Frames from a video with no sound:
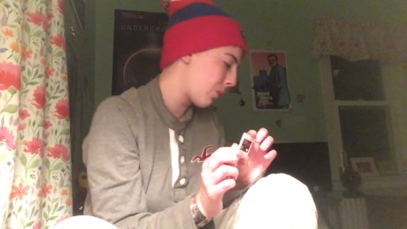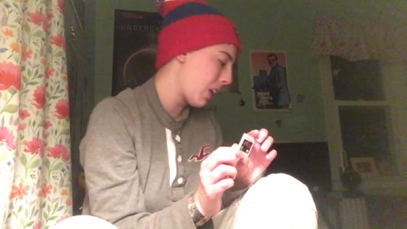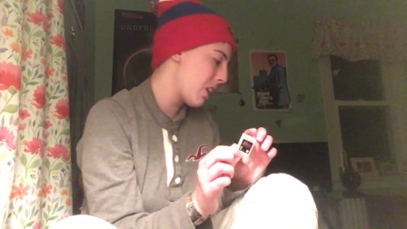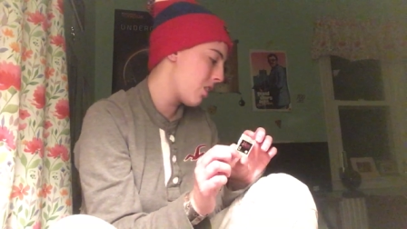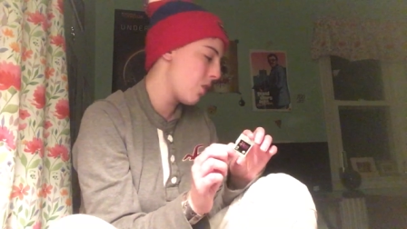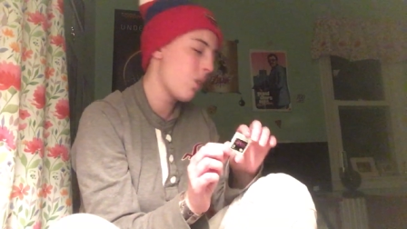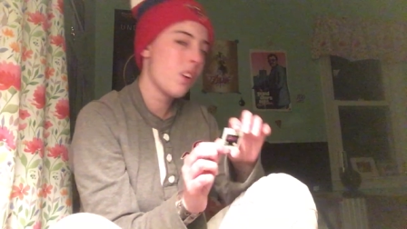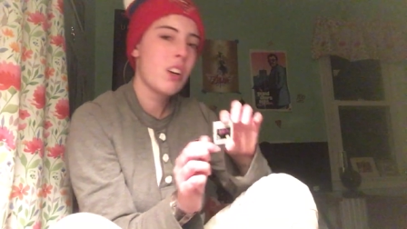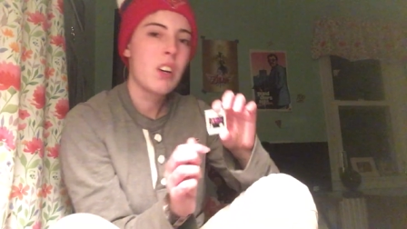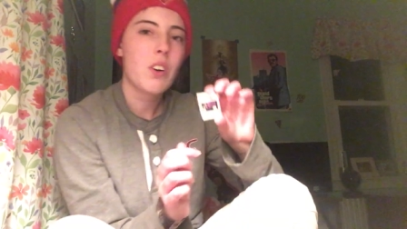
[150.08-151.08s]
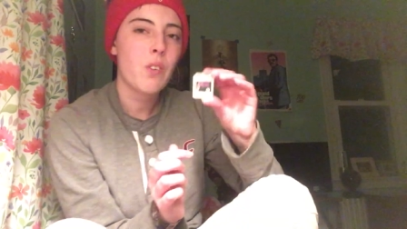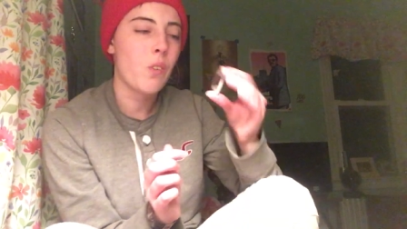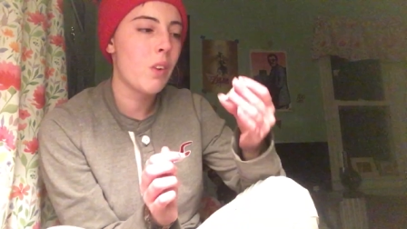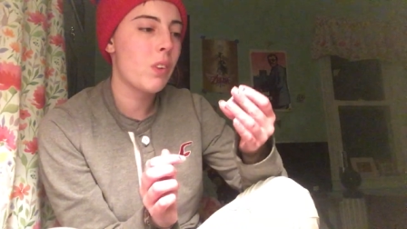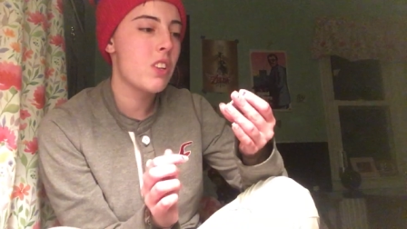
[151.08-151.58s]
was brand new,
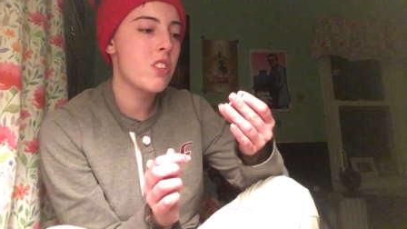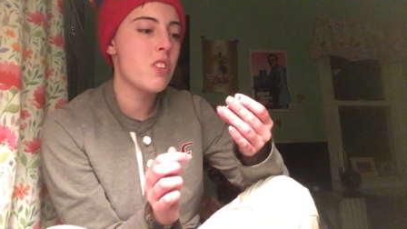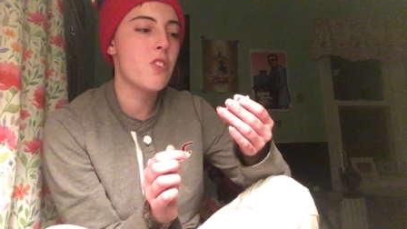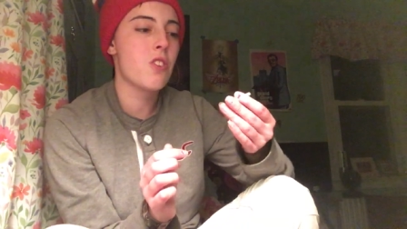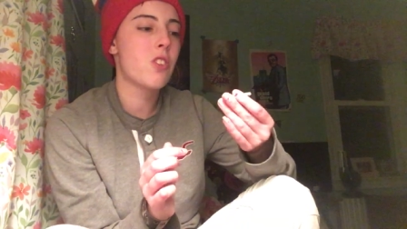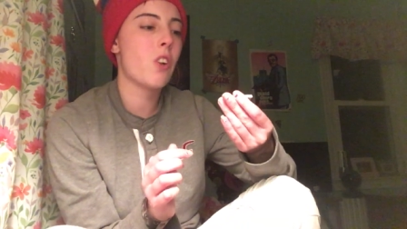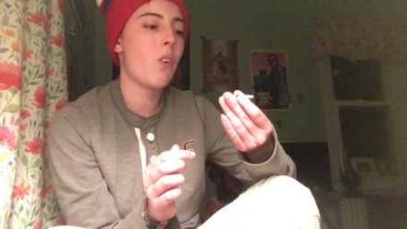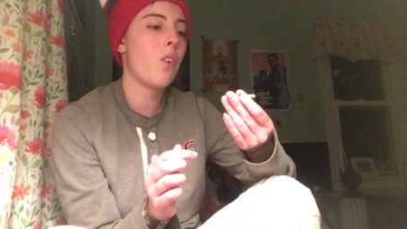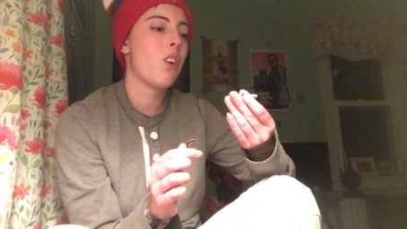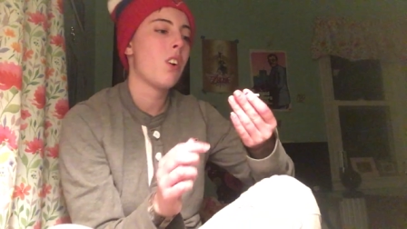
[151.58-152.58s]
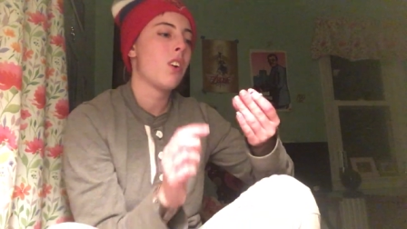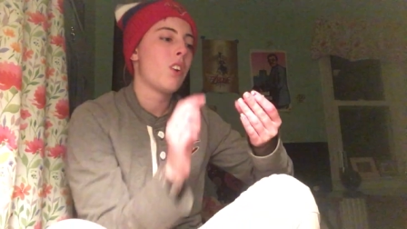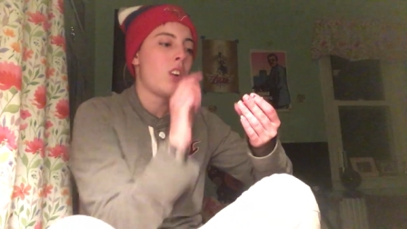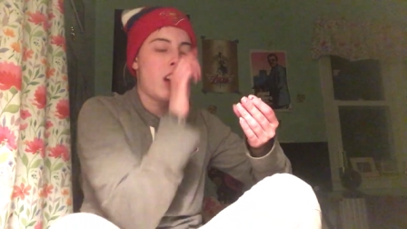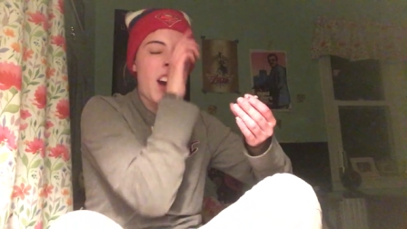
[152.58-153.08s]
one was used. So
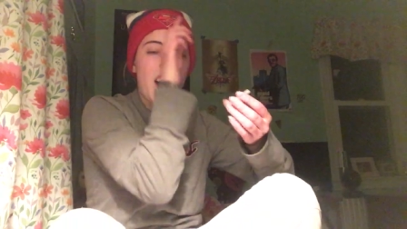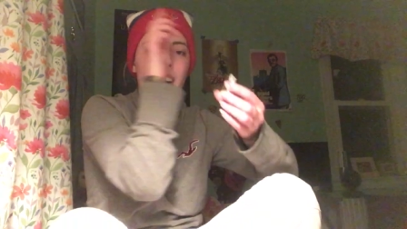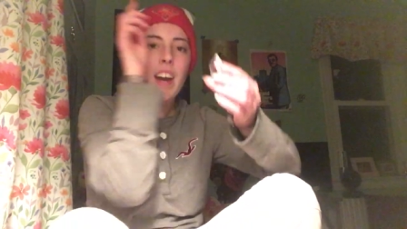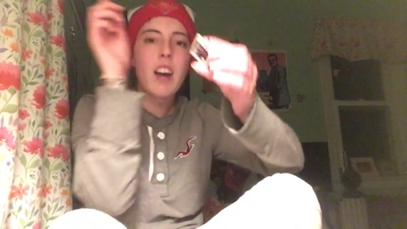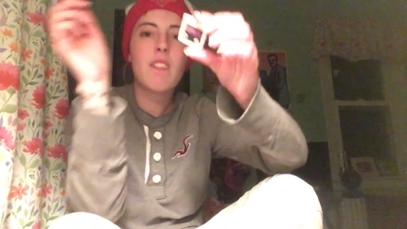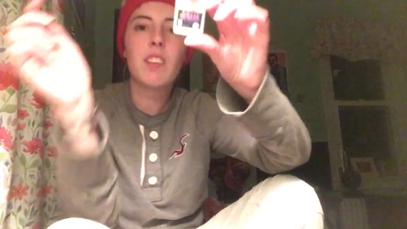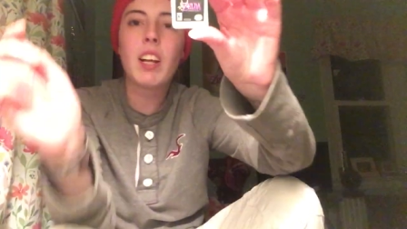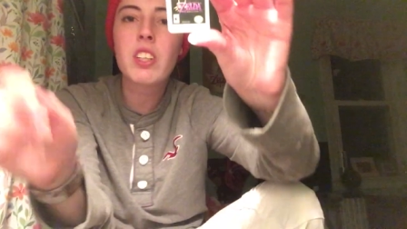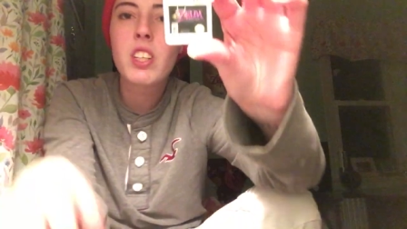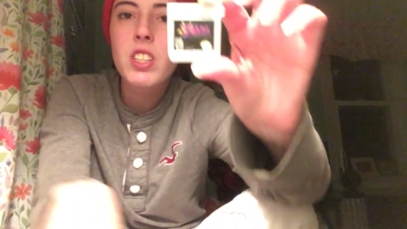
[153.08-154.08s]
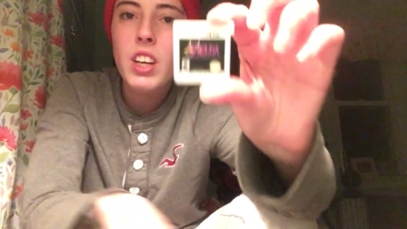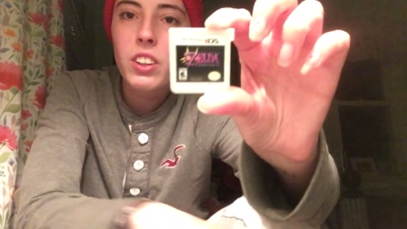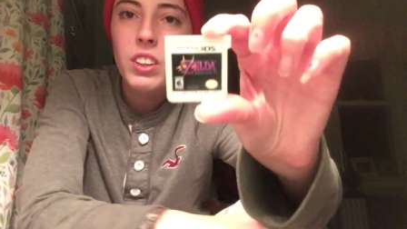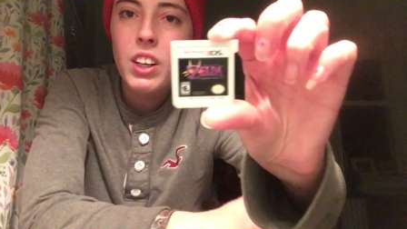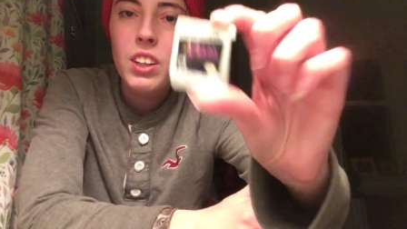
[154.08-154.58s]
I have The Legend of
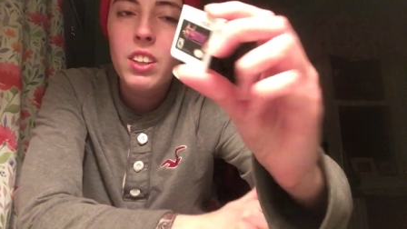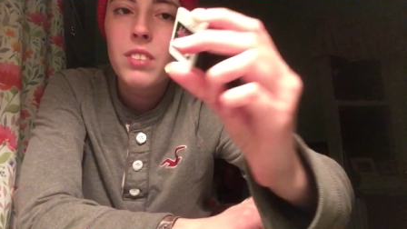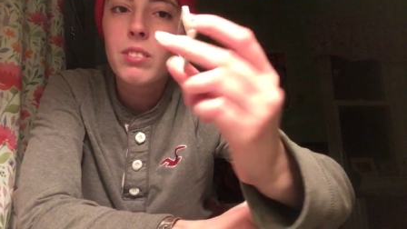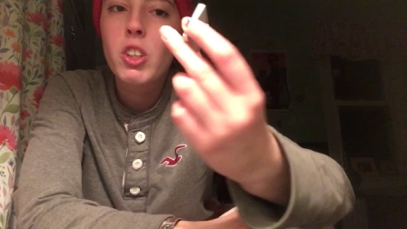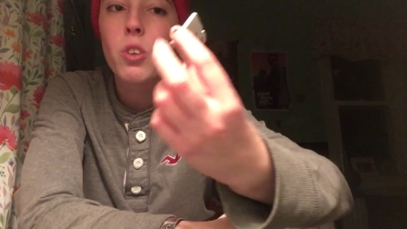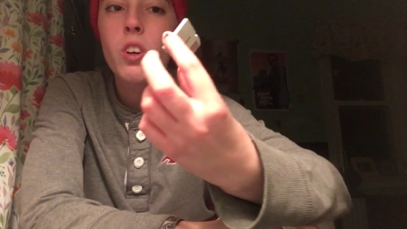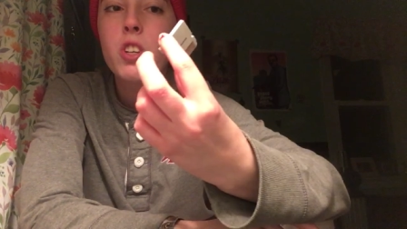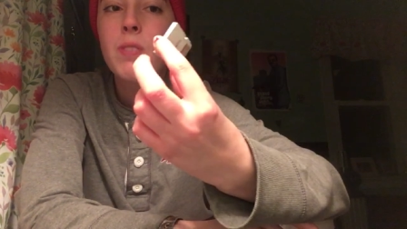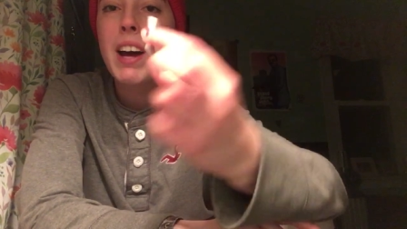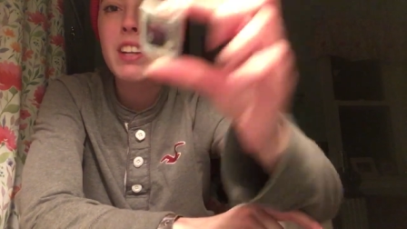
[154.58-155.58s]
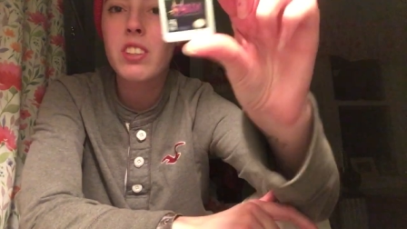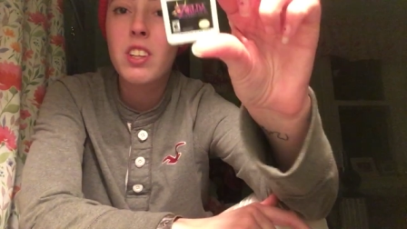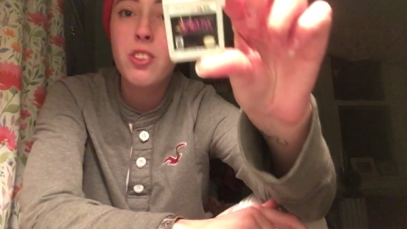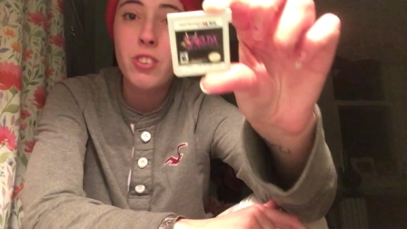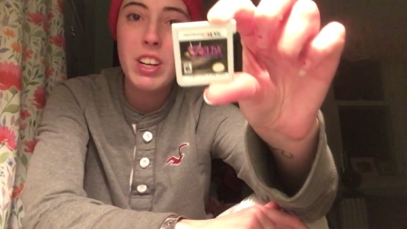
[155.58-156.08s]
Zelda Majora's
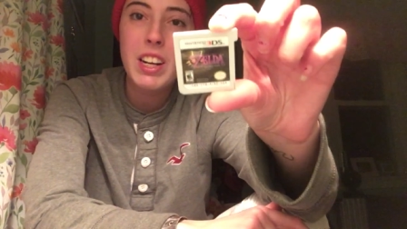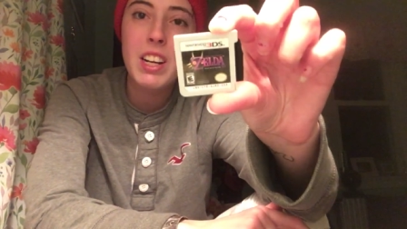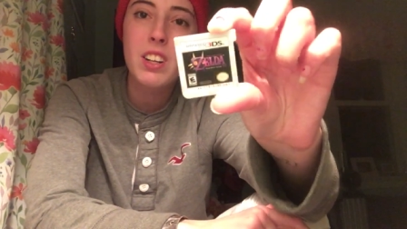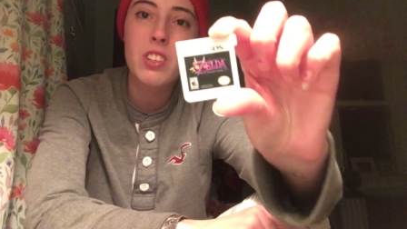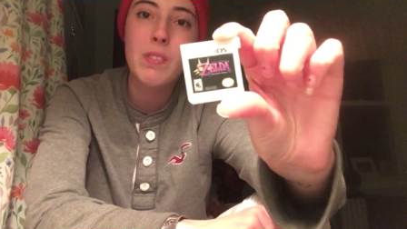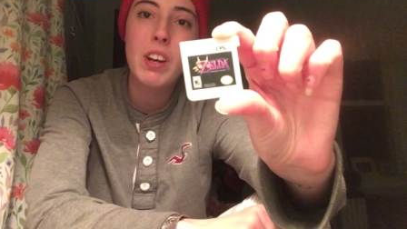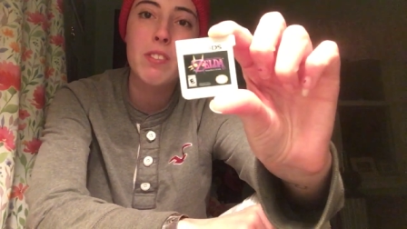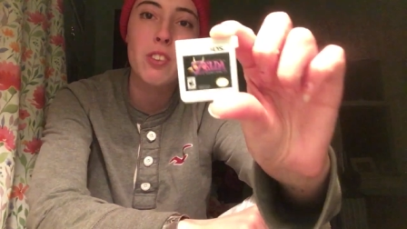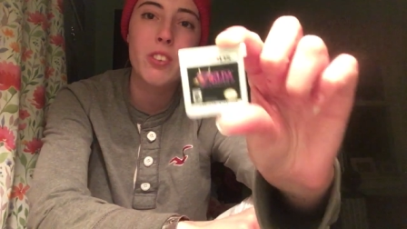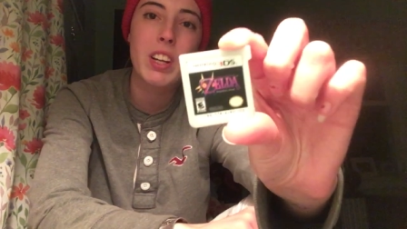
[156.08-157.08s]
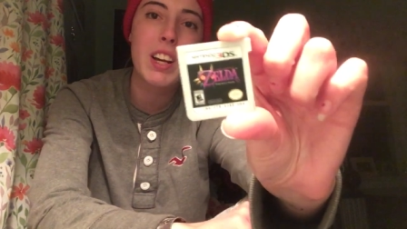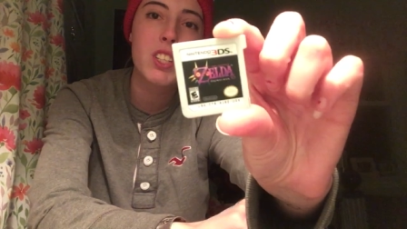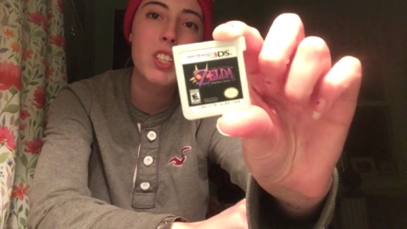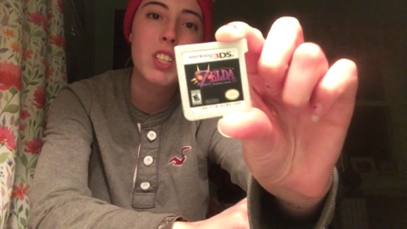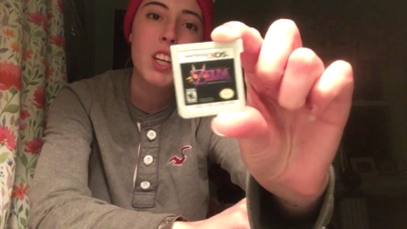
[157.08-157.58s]
Mask 3D because they made it for
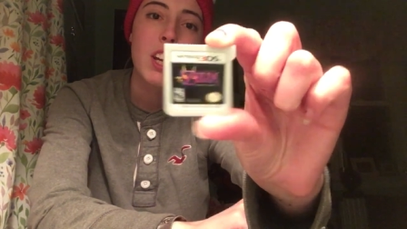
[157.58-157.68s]
3DS.